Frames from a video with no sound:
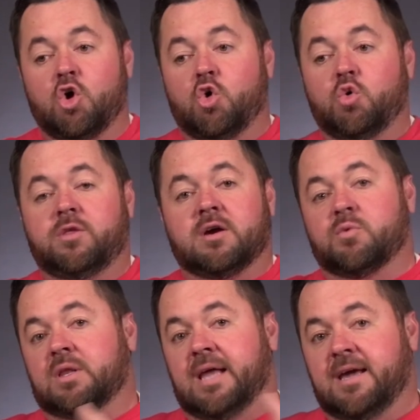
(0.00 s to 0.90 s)
who they're
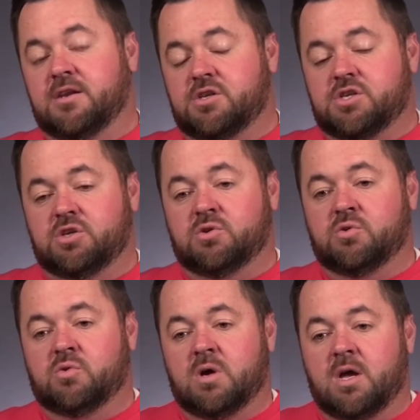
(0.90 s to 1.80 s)
related
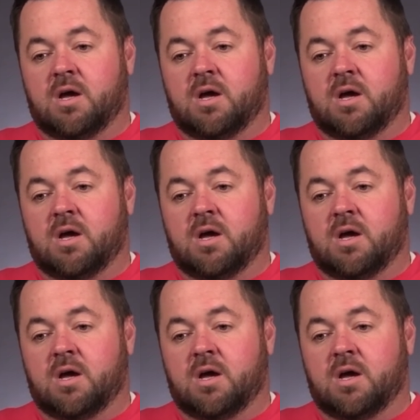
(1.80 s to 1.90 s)
to.